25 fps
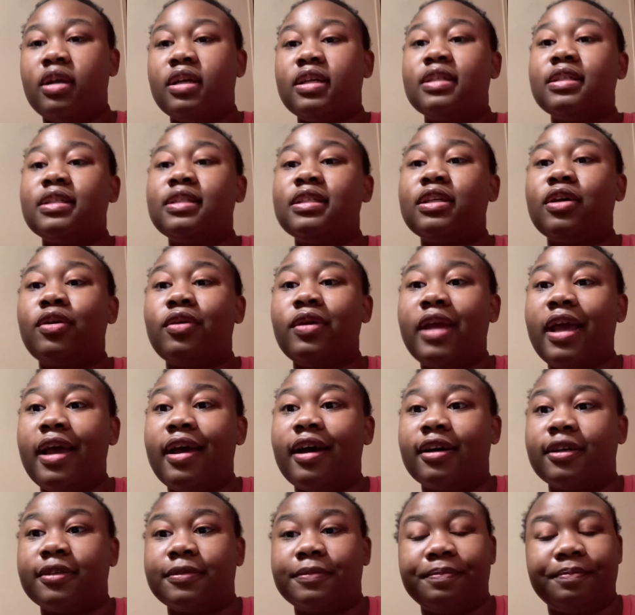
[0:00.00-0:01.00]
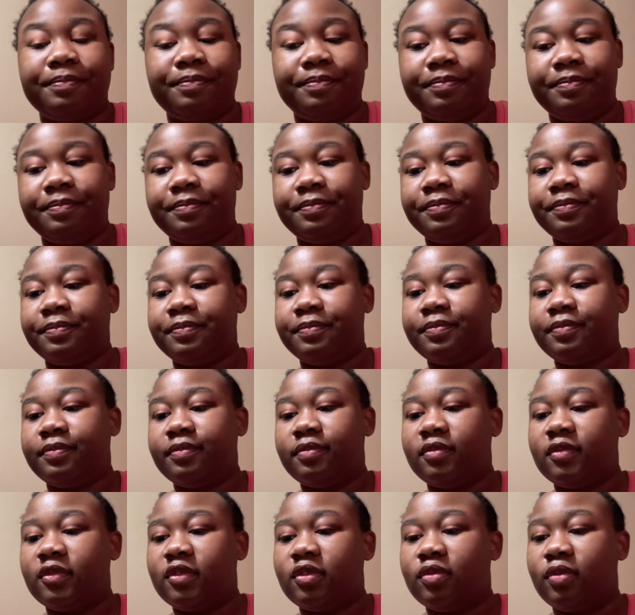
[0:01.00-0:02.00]
So yeah.
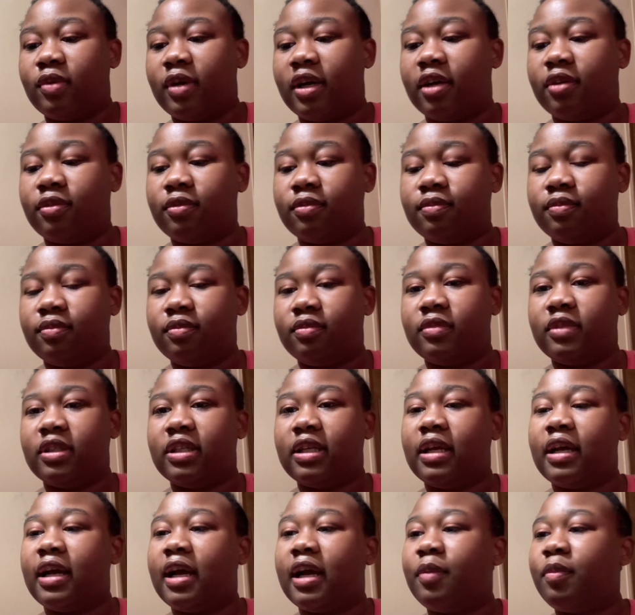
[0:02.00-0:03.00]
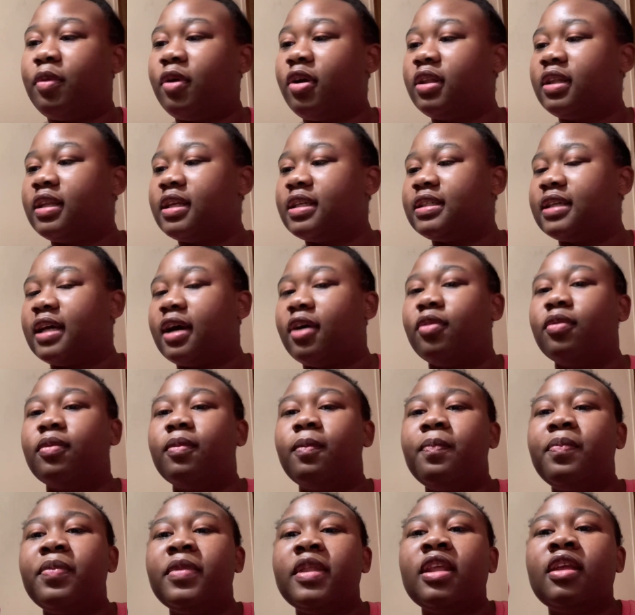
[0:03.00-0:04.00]
Well, I brought this out.
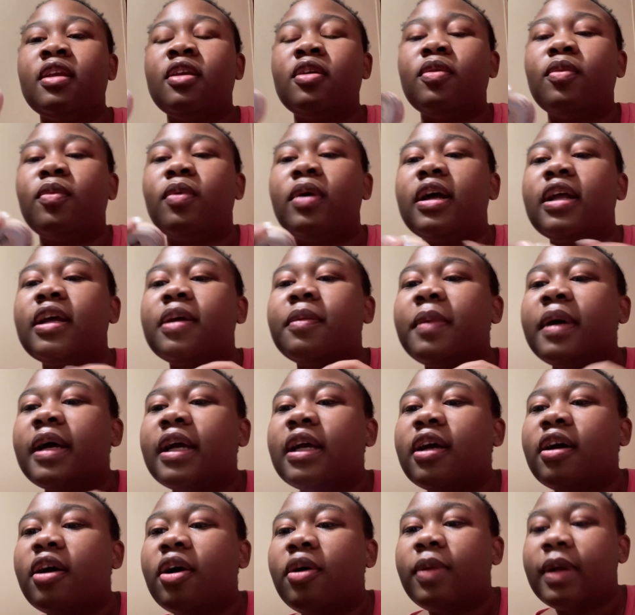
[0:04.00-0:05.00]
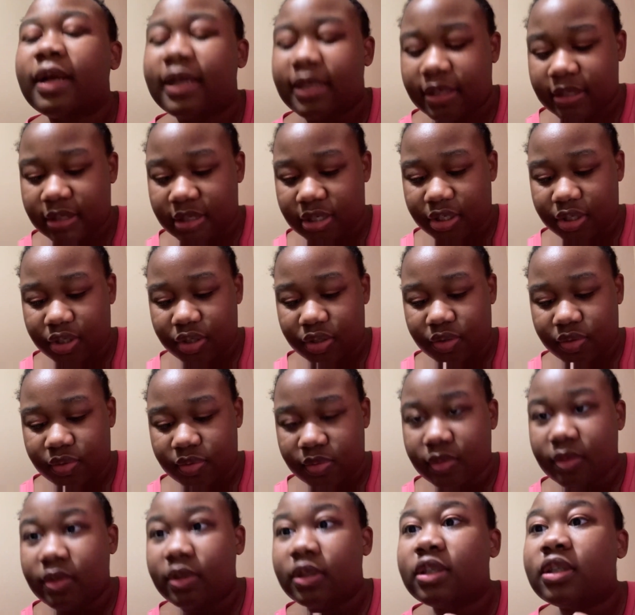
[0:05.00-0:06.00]
What am I going
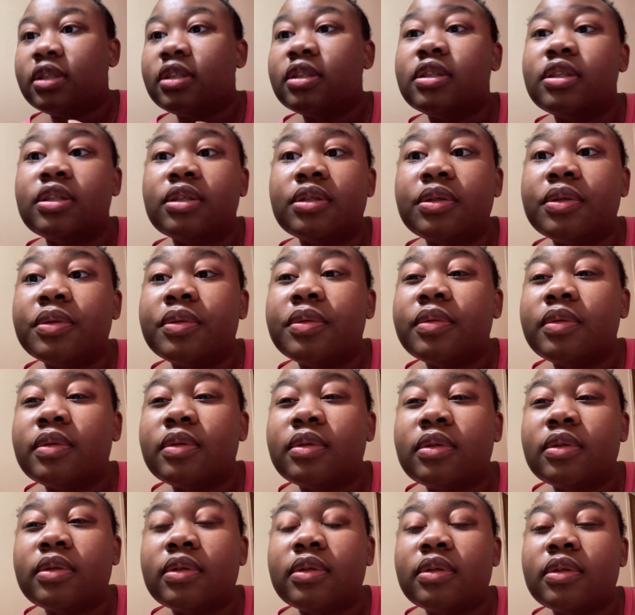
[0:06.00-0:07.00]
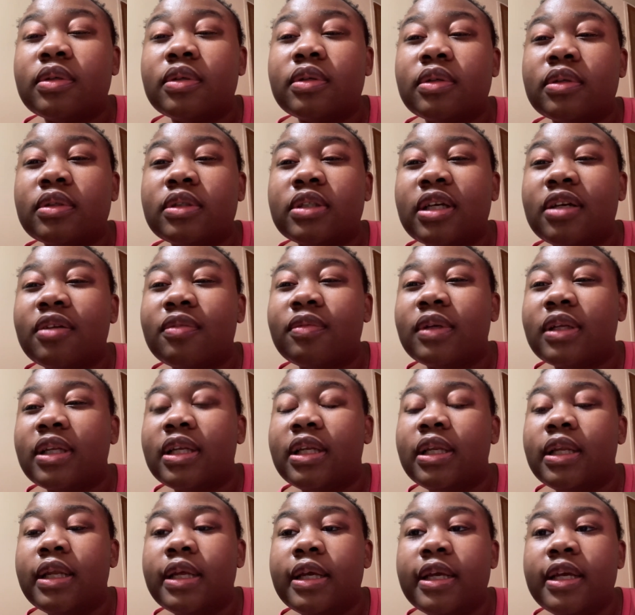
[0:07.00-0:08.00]
to do? I don't really
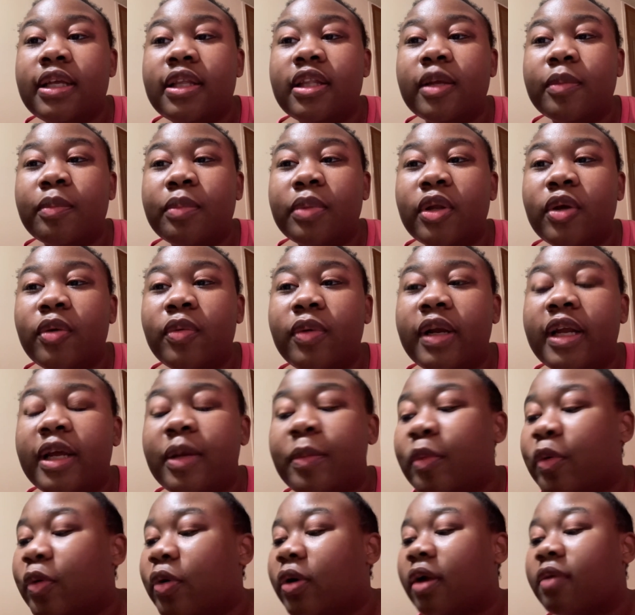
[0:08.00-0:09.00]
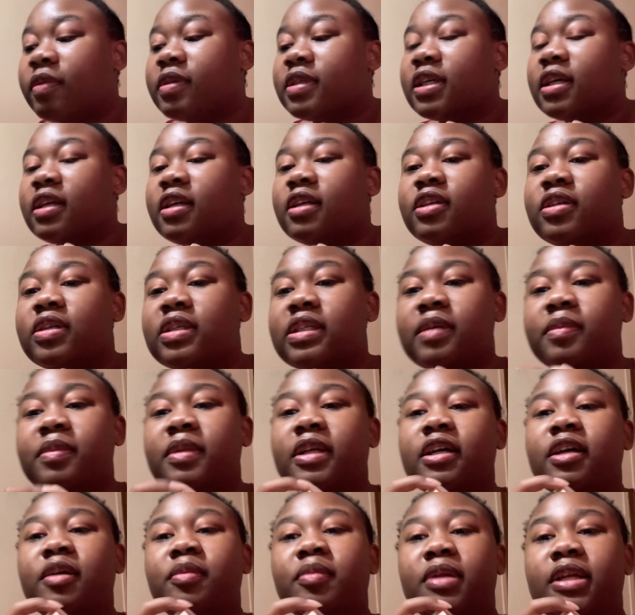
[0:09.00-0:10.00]
need the blue anymore. I was going to do something
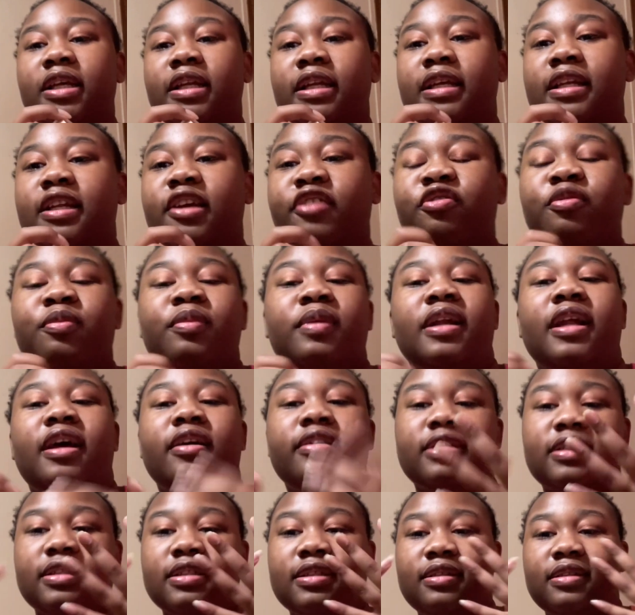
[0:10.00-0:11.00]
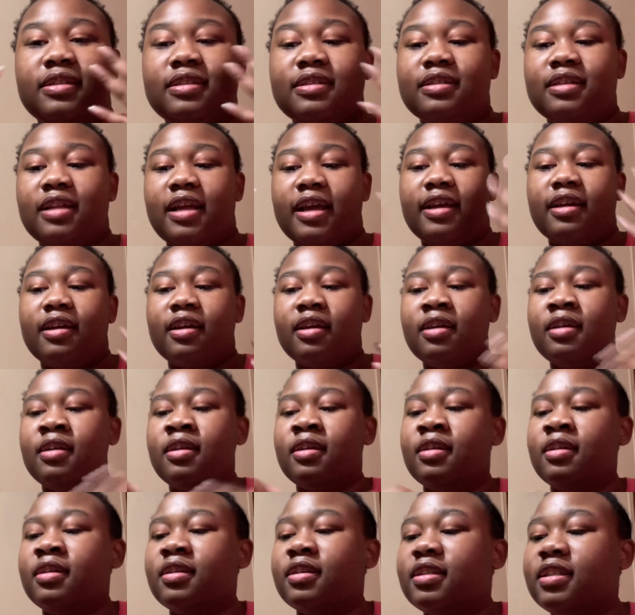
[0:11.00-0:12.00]
completely different, but now since it's like
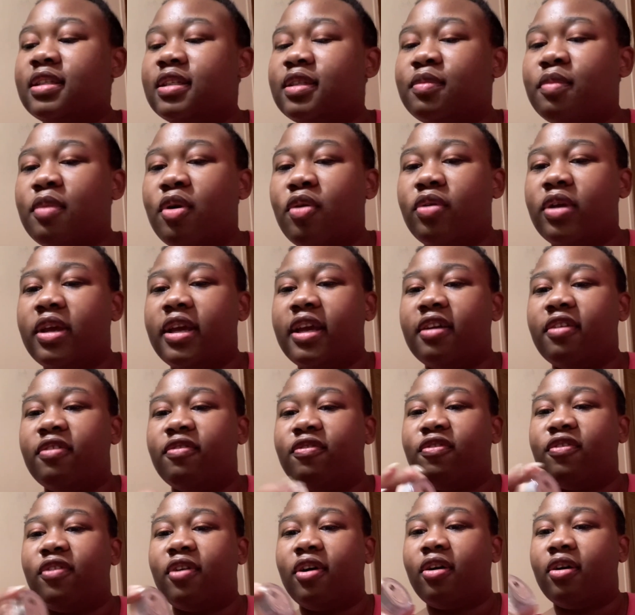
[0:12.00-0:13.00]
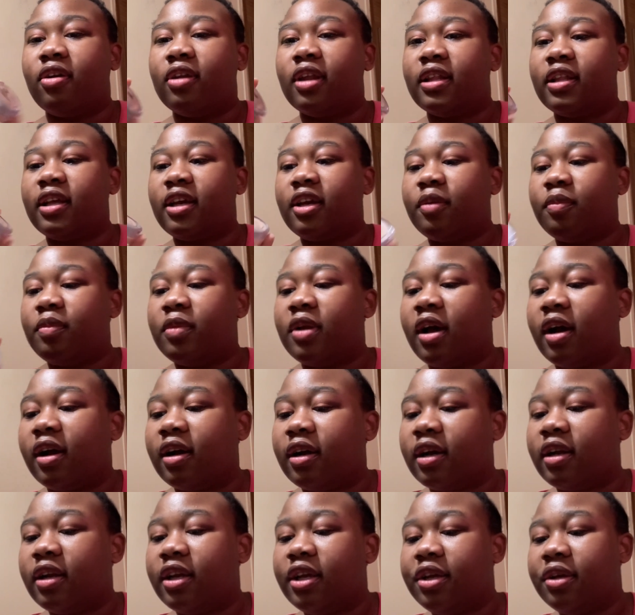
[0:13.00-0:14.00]
smoky and fall. I think I'm not
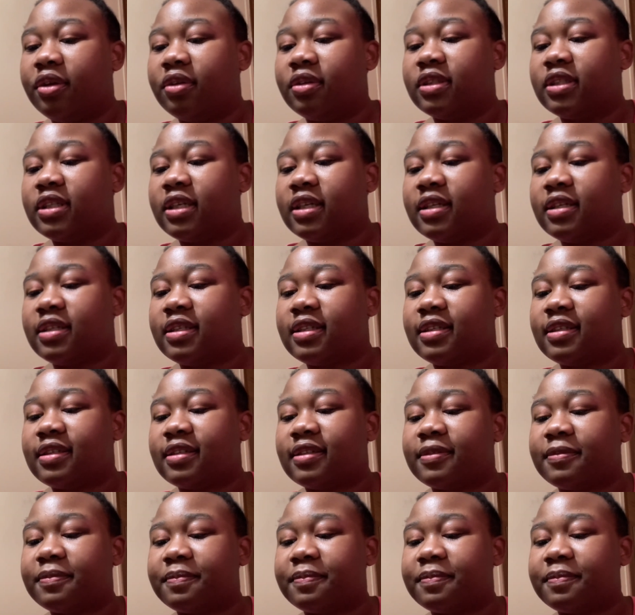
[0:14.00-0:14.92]
gonna use this.